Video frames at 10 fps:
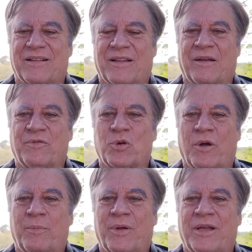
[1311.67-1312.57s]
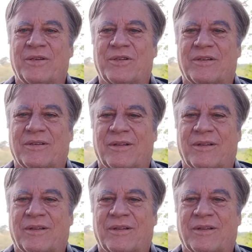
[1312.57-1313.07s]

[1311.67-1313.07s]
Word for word: Love, joy, peace,